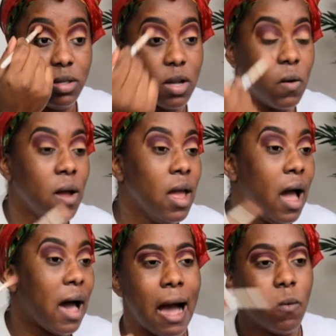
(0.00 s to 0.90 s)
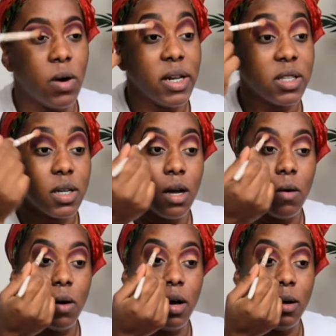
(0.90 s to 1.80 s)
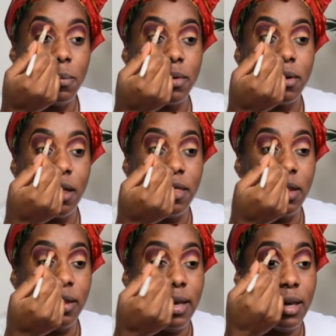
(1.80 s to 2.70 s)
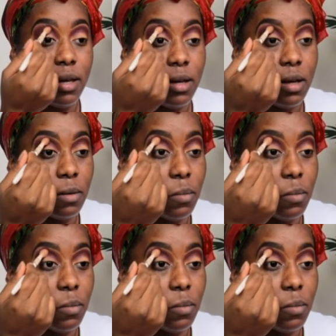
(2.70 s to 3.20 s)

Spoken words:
So I want it to go up the lid,